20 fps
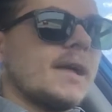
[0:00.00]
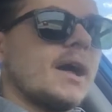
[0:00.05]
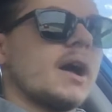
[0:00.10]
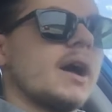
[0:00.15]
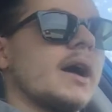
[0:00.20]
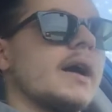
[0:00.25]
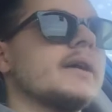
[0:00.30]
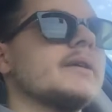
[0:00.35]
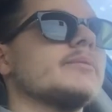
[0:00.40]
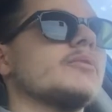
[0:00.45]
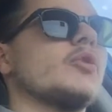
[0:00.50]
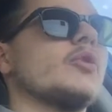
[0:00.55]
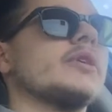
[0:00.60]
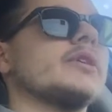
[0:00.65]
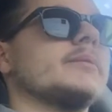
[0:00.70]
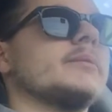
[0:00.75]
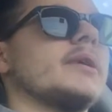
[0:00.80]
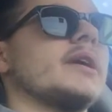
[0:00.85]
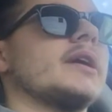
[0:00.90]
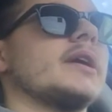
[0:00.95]
I am
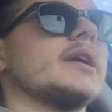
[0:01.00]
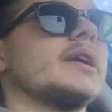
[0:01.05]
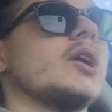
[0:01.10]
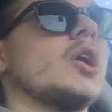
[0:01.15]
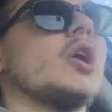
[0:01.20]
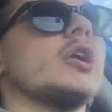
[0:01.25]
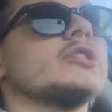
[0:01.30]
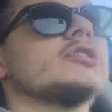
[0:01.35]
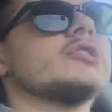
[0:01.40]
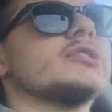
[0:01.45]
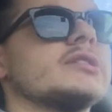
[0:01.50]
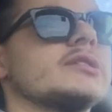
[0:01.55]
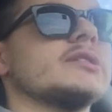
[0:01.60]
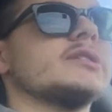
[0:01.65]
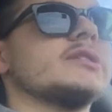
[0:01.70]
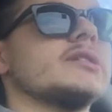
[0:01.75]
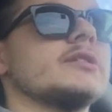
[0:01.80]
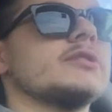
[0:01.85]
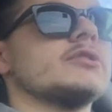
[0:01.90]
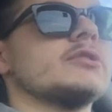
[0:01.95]
going to make a conscious
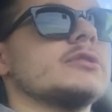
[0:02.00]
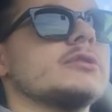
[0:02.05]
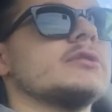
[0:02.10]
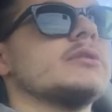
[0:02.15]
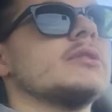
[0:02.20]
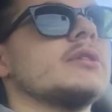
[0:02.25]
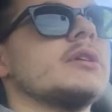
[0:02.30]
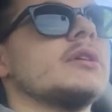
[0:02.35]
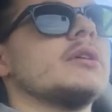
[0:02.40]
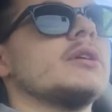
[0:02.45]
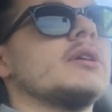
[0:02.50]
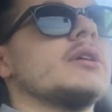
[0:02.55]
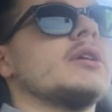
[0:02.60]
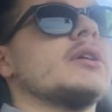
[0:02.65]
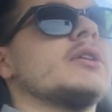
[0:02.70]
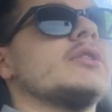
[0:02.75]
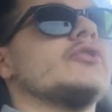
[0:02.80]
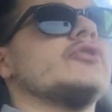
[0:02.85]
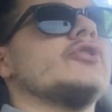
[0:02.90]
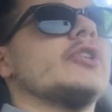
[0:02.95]
decision
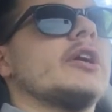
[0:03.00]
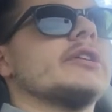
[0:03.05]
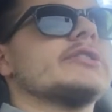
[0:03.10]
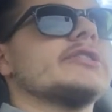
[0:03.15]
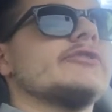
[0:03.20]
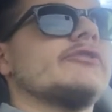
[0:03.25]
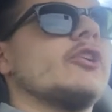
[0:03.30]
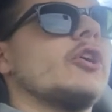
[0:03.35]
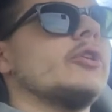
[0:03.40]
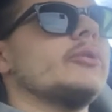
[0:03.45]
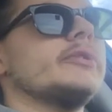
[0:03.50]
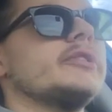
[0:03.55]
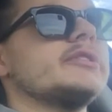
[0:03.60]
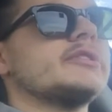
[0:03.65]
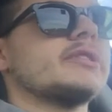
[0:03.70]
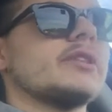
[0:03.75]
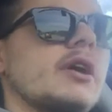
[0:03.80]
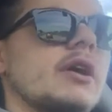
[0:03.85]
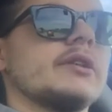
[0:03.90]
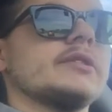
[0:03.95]
not to follow
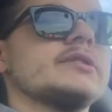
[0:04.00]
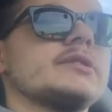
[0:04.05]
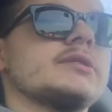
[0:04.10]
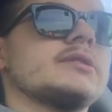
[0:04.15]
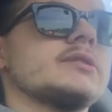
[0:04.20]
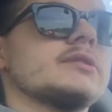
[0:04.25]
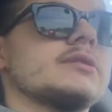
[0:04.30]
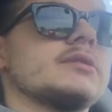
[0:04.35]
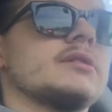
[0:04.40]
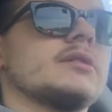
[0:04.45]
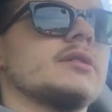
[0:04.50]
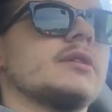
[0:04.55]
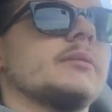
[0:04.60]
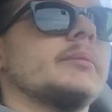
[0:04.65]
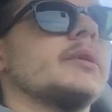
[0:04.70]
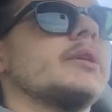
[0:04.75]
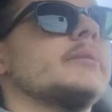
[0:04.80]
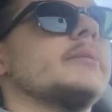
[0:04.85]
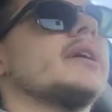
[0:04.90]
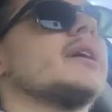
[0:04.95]
these thoughts.
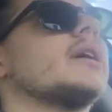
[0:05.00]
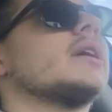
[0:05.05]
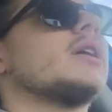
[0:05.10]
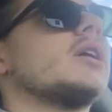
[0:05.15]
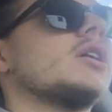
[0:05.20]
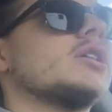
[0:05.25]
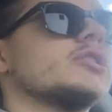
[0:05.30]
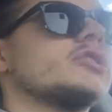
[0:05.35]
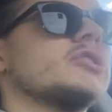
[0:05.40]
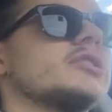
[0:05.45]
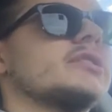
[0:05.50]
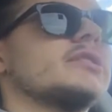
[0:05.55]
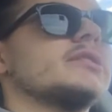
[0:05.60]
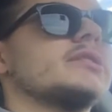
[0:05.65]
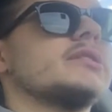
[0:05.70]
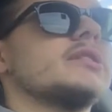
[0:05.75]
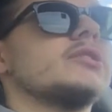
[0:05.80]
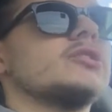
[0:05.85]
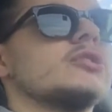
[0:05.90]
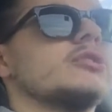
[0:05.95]
I'm going to make a conscious
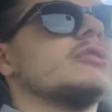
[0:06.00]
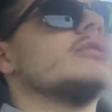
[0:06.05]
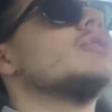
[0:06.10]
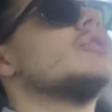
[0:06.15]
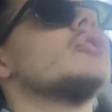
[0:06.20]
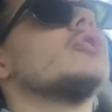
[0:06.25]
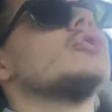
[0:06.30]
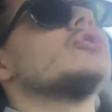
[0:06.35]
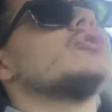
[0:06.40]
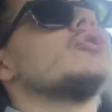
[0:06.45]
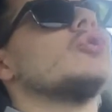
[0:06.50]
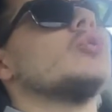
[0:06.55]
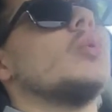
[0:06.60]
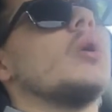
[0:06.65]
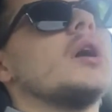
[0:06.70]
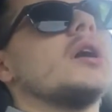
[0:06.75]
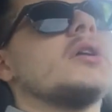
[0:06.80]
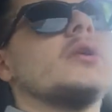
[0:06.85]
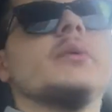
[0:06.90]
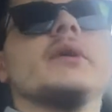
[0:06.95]
decision to
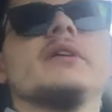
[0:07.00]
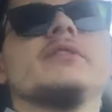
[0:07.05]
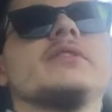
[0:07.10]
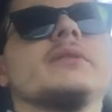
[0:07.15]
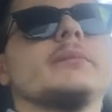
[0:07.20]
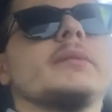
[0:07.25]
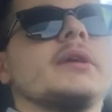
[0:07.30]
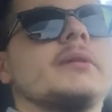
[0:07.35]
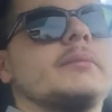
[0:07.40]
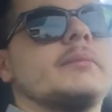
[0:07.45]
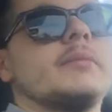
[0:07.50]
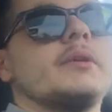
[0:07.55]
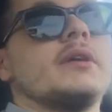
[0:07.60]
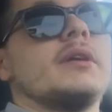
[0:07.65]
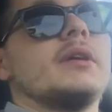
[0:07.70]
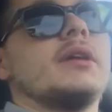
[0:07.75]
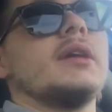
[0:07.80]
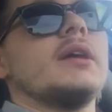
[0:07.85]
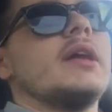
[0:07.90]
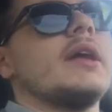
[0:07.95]
walk away from them,
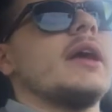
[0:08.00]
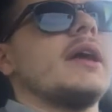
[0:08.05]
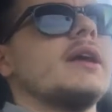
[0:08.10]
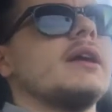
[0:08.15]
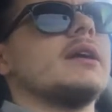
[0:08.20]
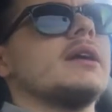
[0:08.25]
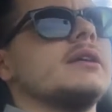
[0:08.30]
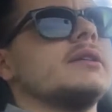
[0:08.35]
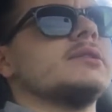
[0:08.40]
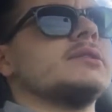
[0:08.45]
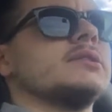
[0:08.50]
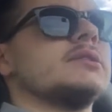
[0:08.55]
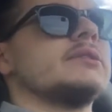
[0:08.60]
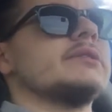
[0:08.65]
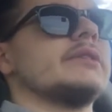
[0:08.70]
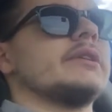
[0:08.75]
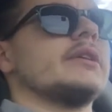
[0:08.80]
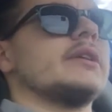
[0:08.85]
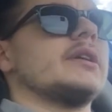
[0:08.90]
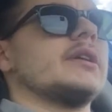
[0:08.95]

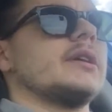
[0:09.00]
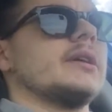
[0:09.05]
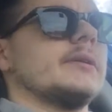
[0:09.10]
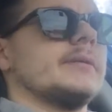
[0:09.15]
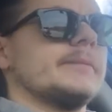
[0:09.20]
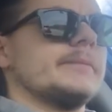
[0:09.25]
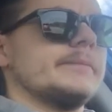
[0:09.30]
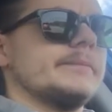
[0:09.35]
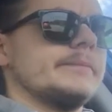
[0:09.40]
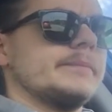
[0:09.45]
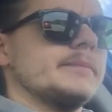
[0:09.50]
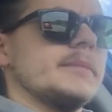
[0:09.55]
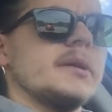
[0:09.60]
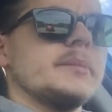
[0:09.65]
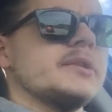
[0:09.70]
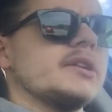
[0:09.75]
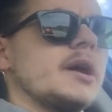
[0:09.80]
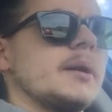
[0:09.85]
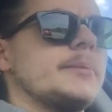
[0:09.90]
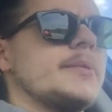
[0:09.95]
and
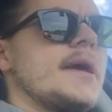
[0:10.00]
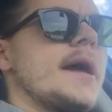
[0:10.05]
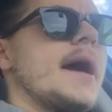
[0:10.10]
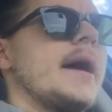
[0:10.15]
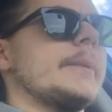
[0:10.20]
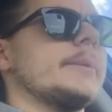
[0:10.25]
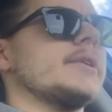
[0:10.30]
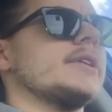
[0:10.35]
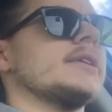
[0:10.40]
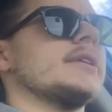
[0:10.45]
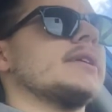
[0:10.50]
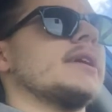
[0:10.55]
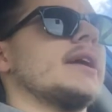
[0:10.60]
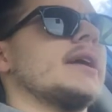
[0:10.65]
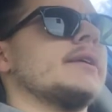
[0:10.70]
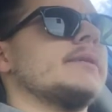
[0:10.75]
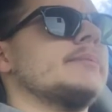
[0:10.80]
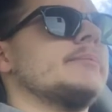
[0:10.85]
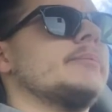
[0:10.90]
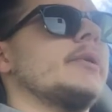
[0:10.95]
maybe not be happy
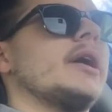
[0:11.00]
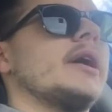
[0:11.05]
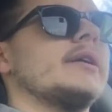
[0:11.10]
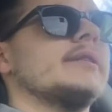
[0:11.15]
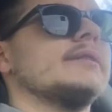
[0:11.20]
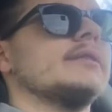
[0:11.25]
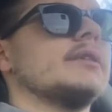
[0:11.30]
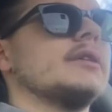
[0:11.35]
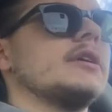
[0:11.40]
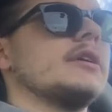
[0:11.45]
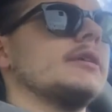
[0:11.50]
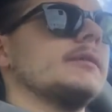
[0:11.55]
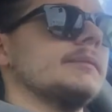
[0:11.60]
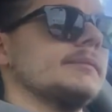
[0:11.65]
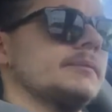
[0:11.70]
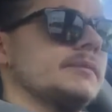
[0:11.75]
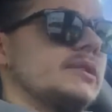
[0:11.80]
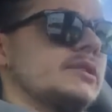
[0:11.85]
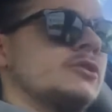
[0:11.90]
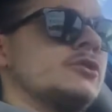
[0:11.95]
again, but
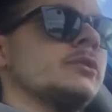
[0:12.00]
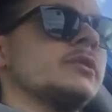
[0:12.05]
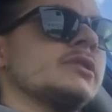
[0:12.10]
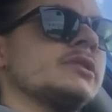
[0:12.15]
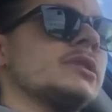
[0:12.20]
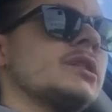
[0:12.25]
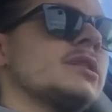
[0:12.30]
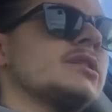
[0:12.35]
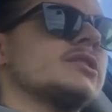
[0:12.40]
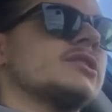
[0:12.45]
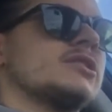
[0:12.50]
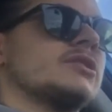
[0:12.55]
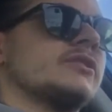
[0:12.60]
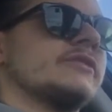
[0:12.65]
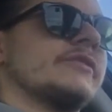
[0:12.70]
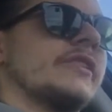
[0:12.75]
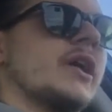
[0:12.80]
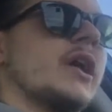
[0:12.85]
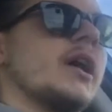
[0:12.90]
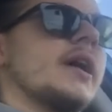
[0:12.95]
to at least
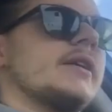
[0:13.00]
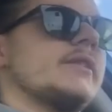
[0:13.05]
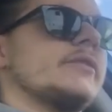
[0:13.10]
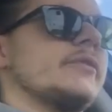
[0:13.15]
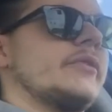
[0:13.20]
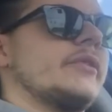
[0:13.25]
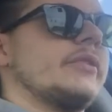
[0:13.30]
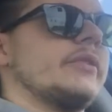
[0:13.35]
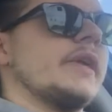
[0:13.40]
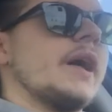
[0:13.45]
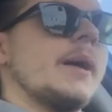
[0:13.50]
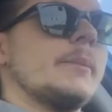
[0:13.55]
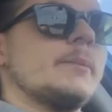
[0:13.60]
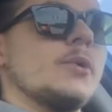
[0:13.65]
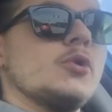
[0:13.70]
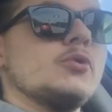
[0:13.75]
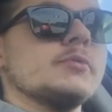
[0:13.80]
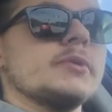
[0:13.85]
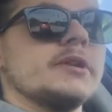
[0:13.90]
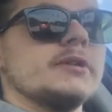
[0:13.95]
survive that
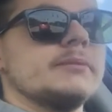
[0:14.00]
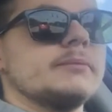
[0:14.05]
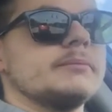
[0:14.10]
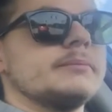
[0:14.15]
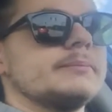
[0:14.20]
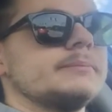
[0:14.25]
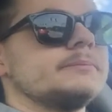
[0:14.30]
moment.